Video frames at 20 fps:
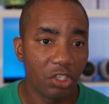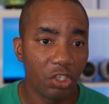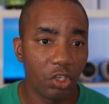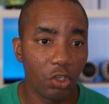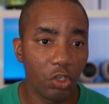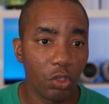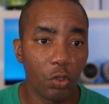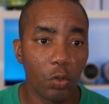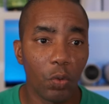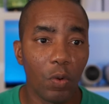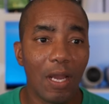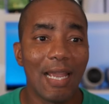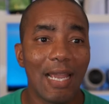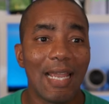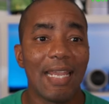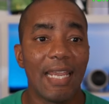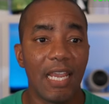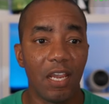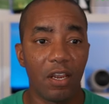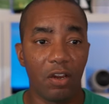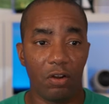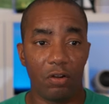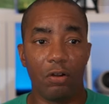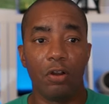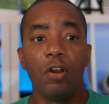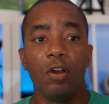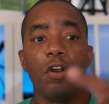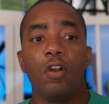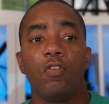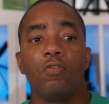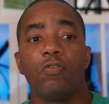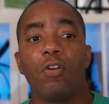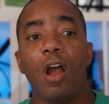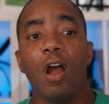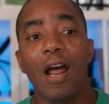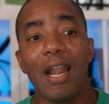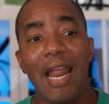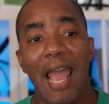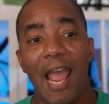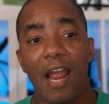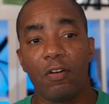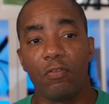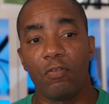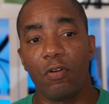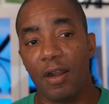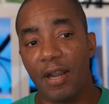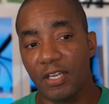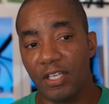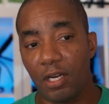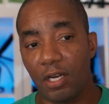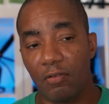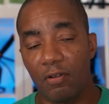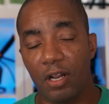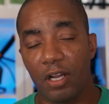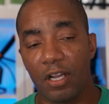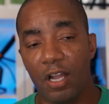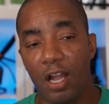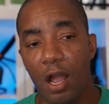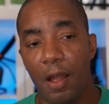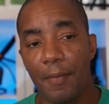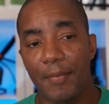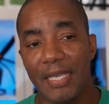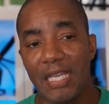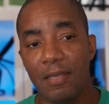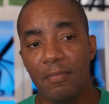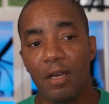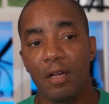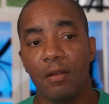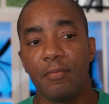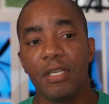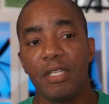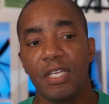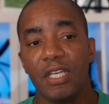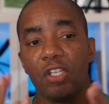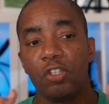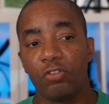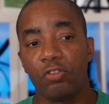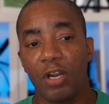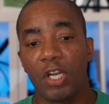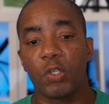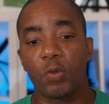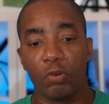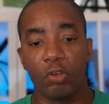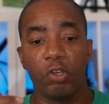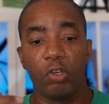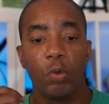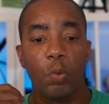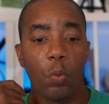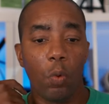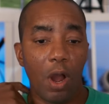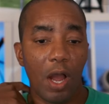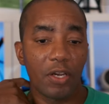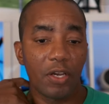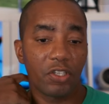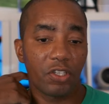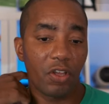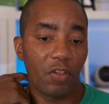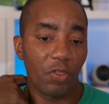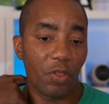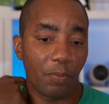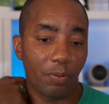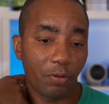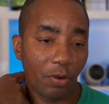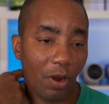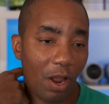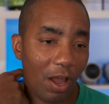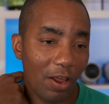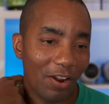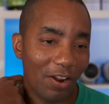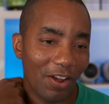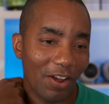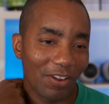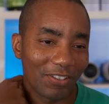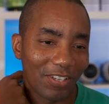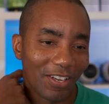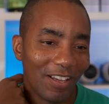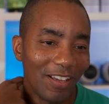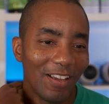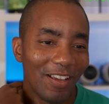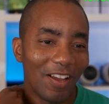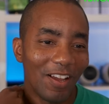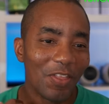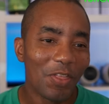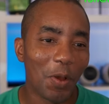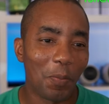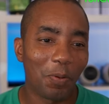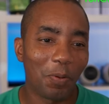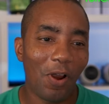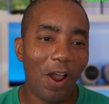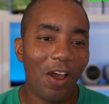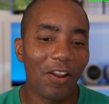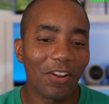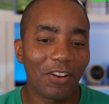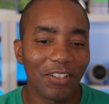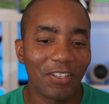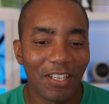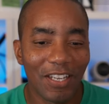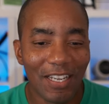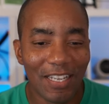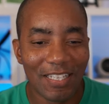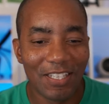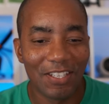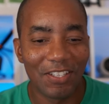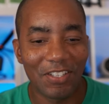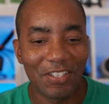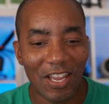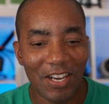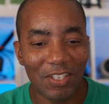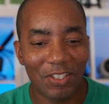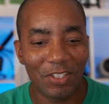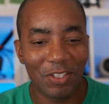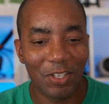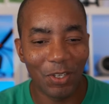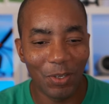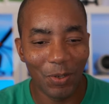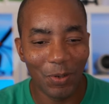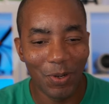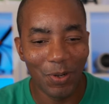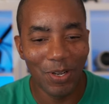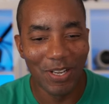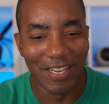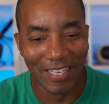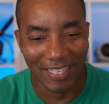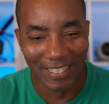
to here. ron@ron-henry.com, email me the address where you want the product sent to.